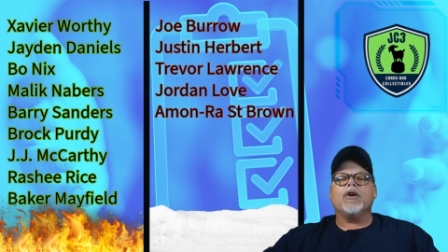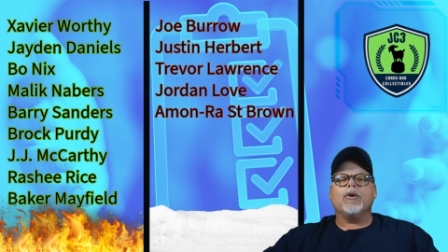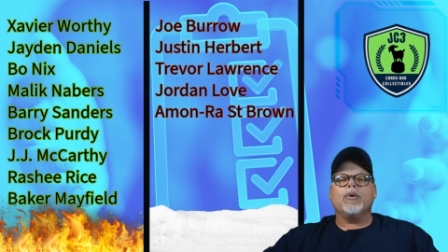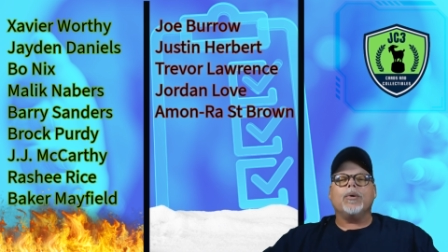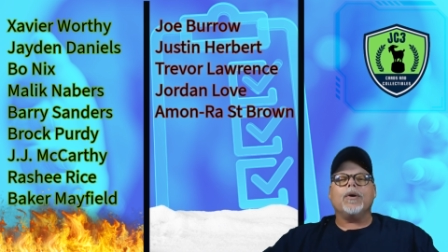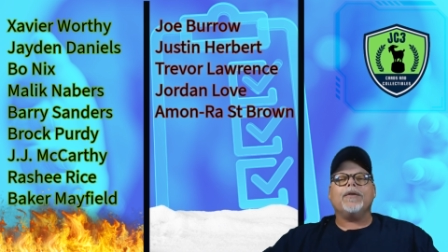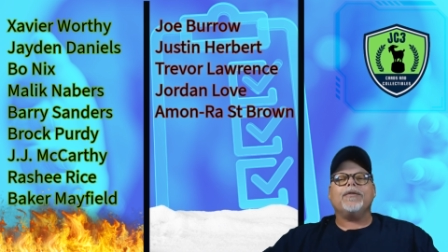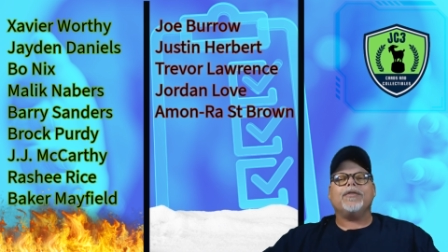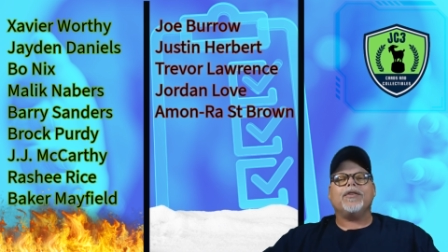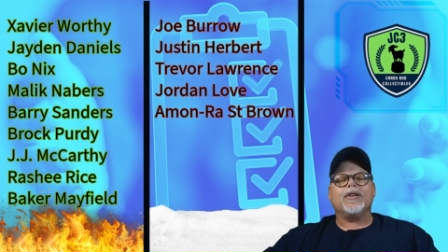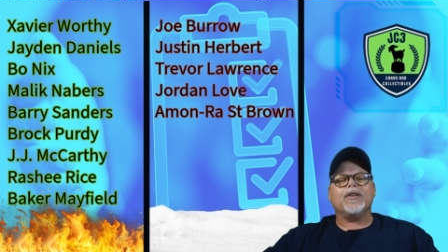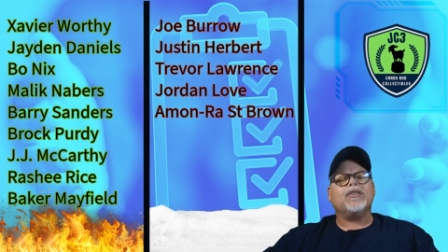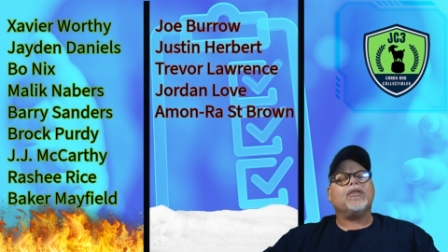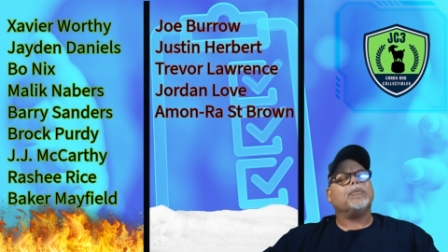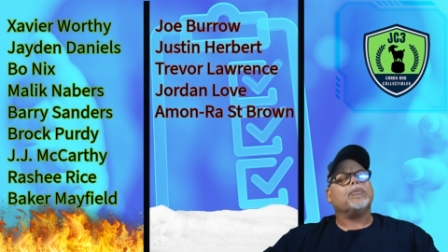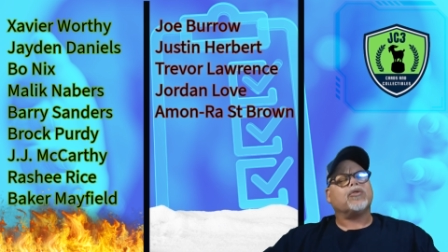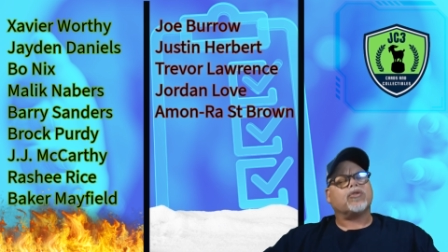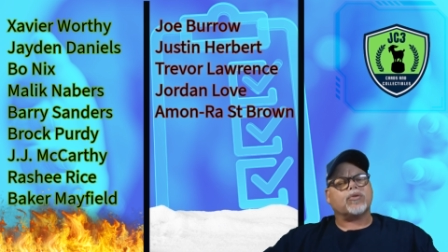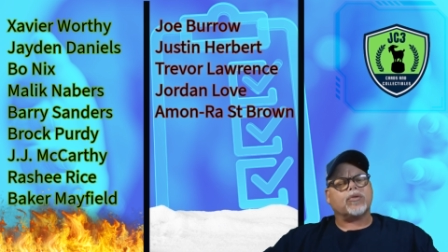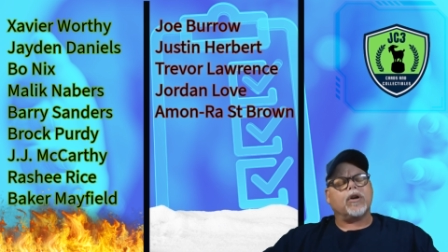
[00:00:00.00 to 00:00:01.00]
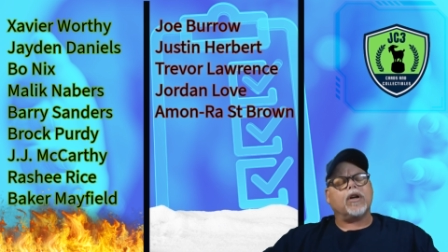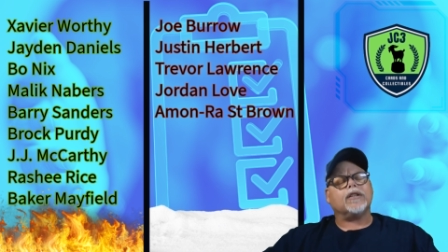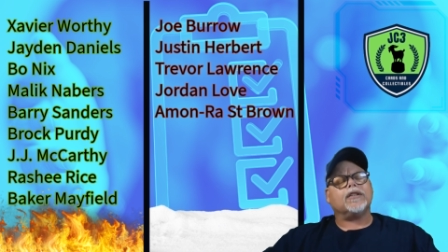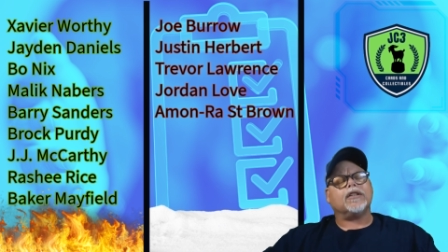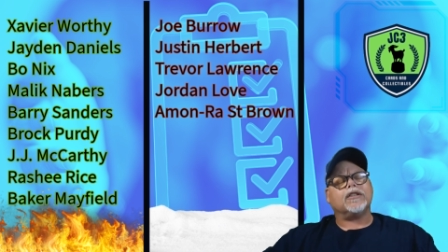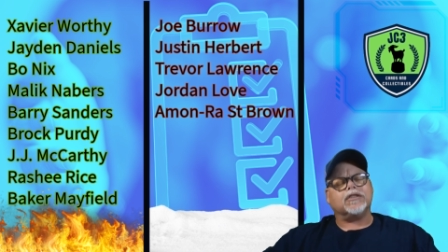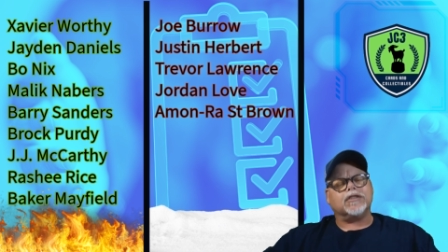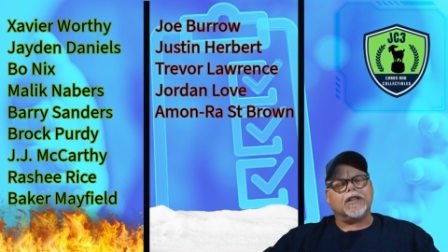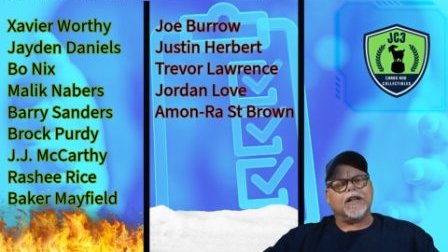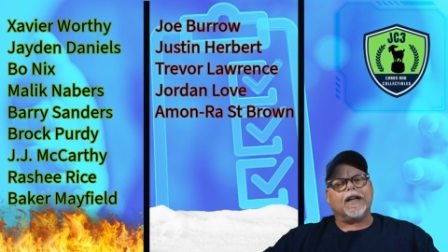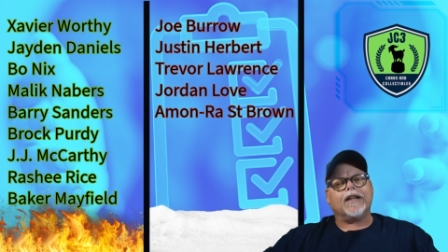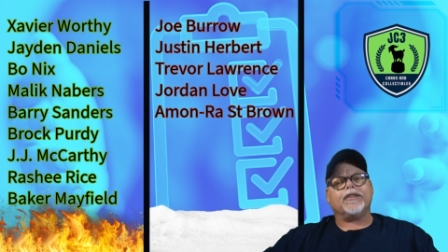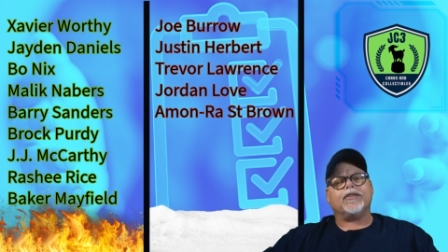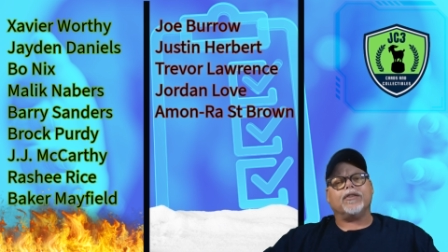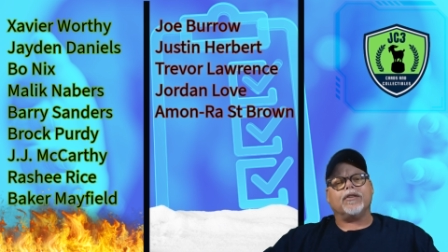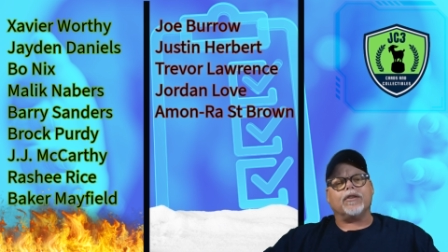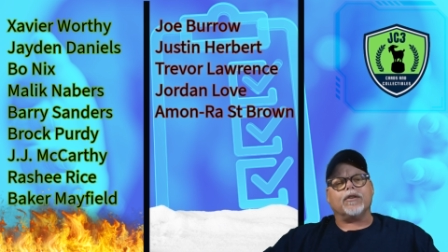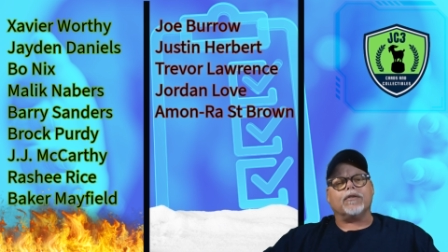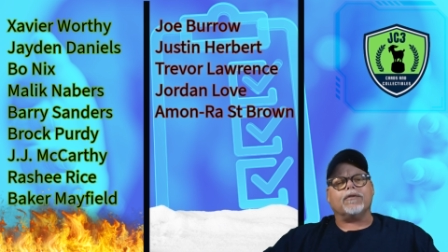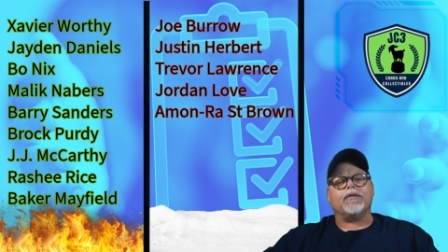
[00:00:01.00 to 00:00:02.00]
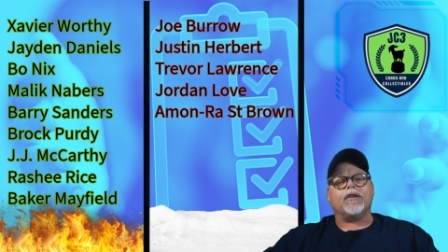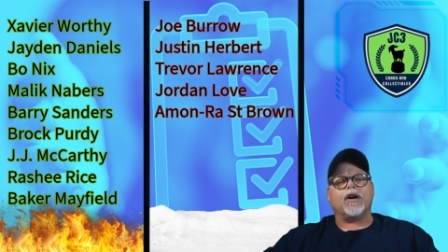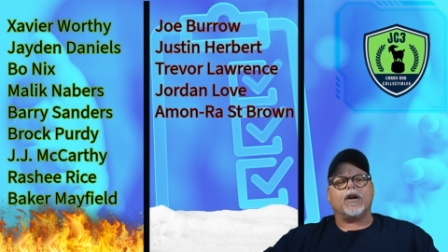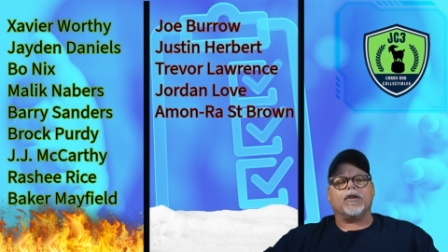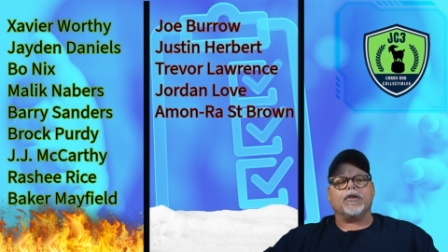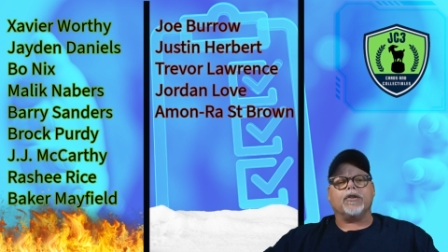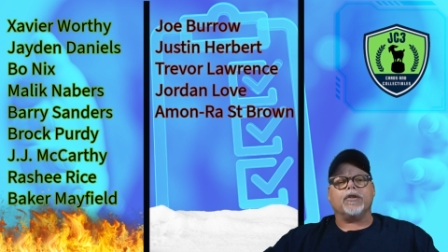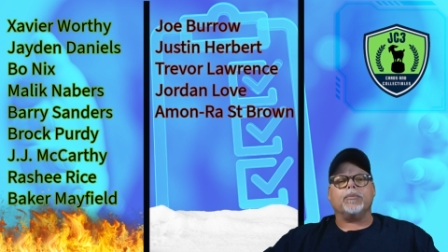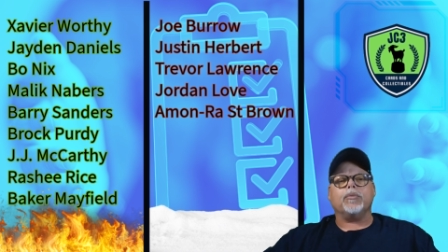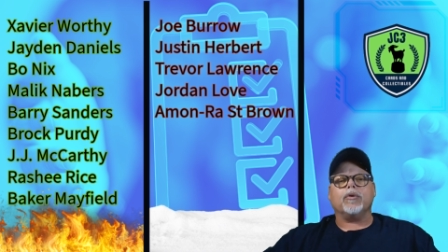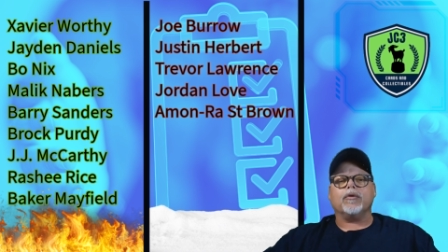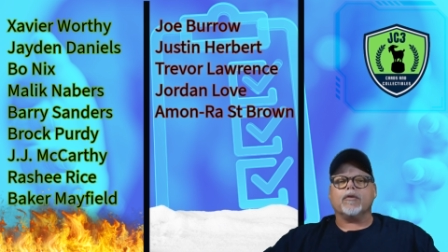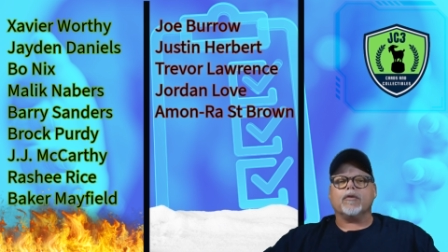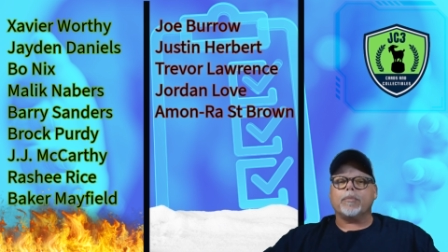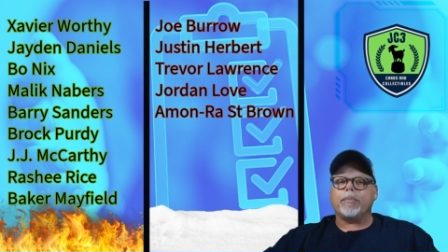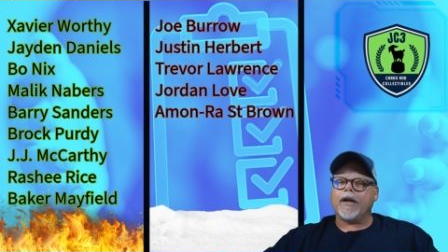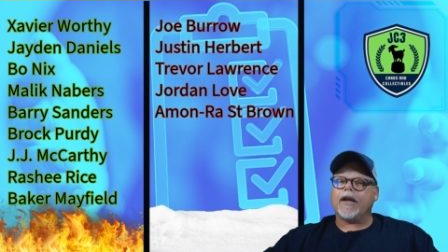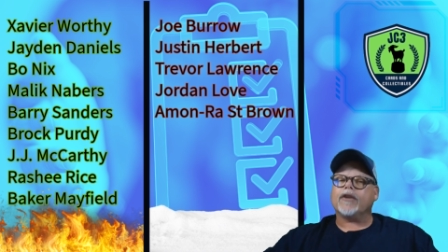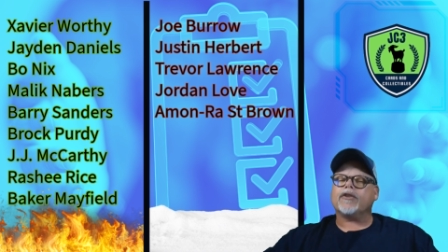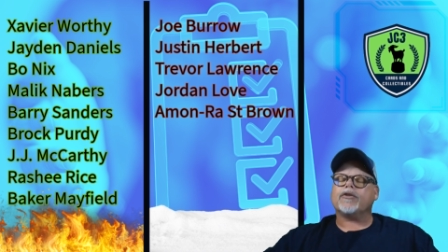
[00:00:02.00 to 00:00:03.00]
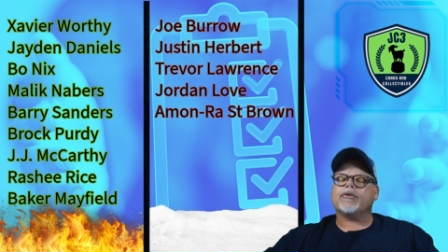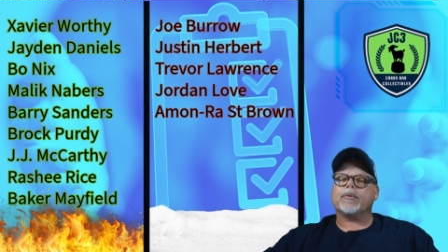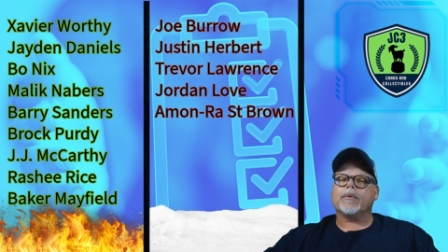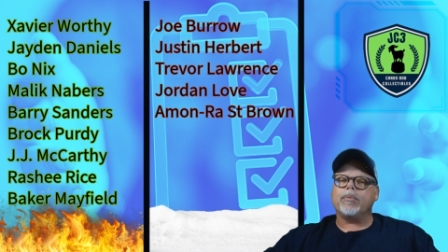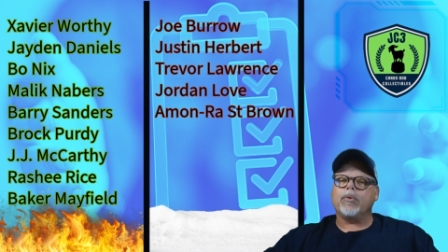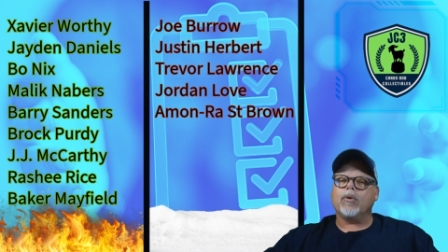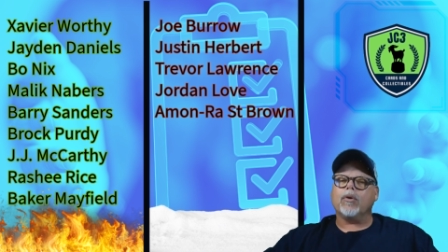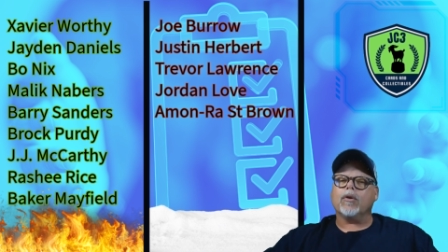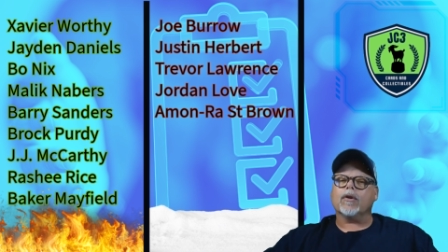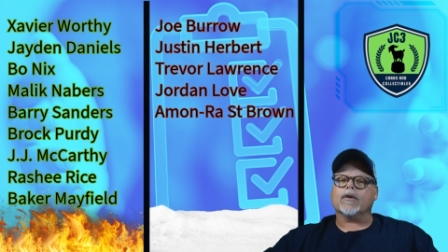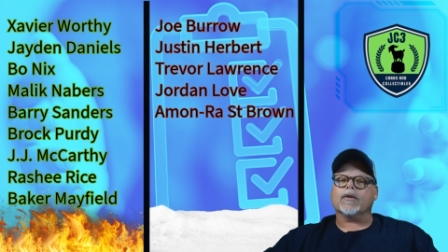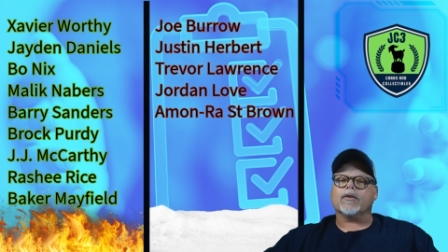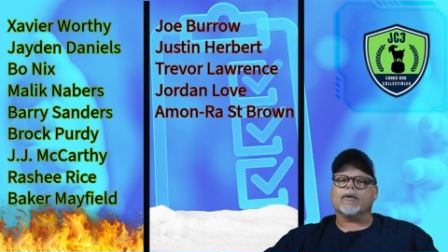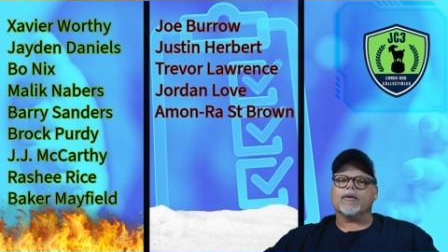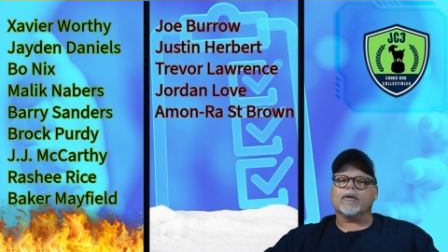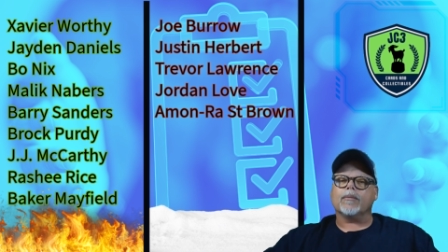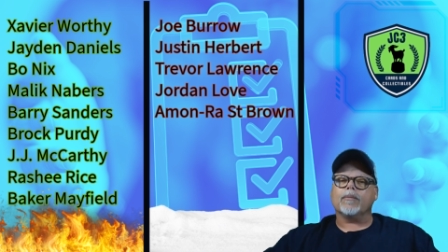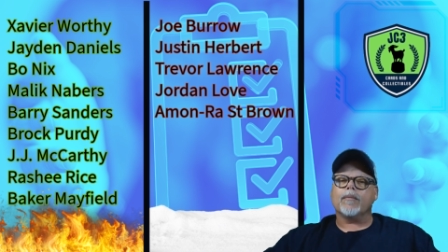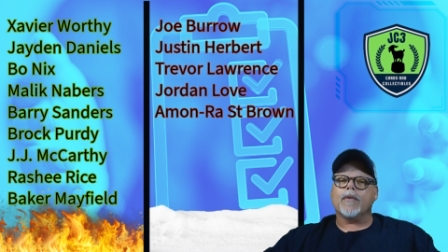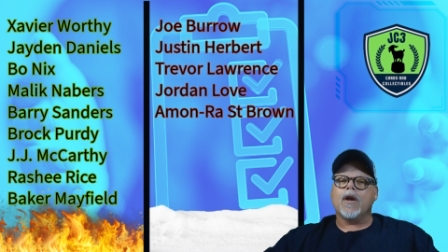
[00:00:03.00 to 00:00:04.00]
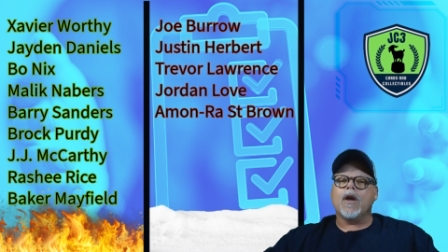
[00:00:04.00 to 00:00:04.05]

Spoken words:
who have seen some strong declines in their volume over past reports.